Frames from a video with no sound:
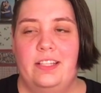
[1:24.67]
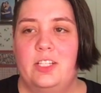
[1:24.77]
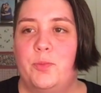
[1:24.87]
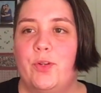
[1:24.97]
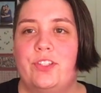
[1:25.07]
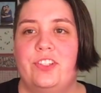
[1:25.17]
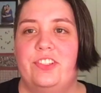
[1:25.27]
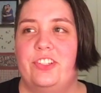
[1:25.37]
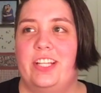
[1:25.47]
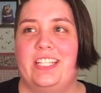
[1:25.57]
This person
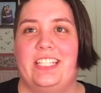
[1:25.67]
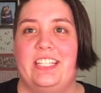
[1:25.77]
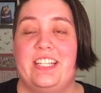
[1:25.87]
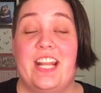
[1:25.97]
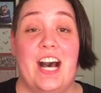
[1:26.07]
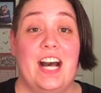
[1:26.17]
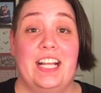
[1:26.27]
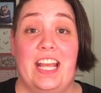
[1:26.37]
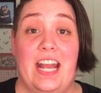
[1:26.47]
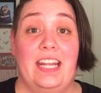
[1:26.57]
just like did
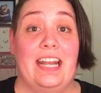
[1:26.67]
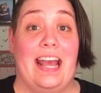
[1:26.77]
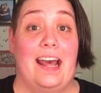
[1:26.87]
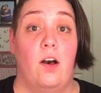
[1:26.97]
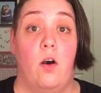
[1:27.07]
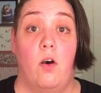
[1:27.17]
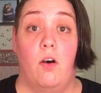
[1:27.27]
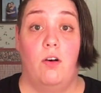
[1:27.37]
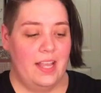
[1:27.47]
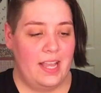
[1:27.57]
not get it at
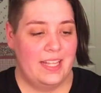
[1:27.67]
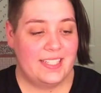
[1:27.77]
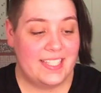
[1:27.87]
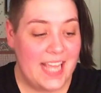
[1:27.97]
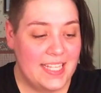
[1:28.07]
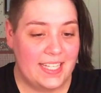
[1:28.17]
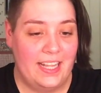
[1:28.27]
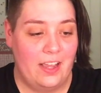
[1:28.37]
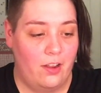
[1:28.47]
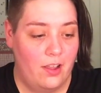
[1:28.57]
all. It says
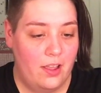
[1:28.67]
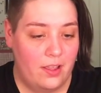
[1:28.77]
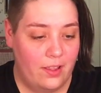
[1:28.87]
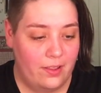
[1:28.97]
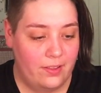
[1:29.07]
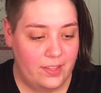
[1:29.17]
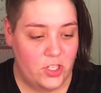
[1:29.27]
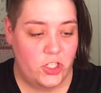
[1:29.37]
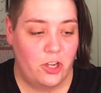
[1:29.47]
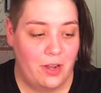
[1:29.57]
in there,
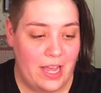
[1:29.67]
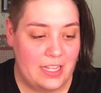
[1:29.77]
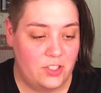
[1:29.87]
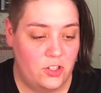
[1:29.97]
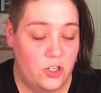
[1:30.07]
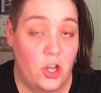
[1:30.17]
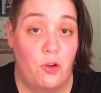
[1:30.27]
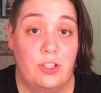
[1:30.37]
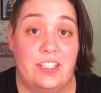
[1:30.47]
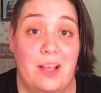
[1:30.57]
this show has
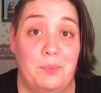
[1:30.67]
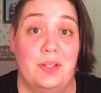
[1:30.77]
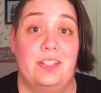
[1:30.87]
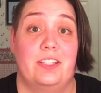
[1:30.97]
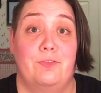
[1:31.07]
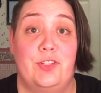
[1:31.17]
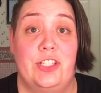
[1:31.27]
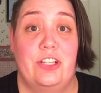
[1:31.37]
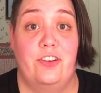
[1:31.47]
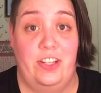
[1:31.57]
no semblance of
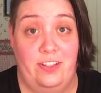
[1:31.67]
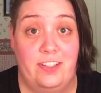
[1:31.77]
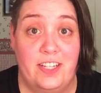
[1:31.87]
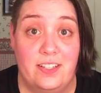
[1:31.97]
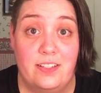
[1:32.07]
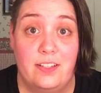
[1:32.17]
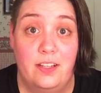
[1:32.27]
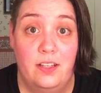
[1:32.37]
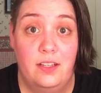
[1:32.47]
seriousness.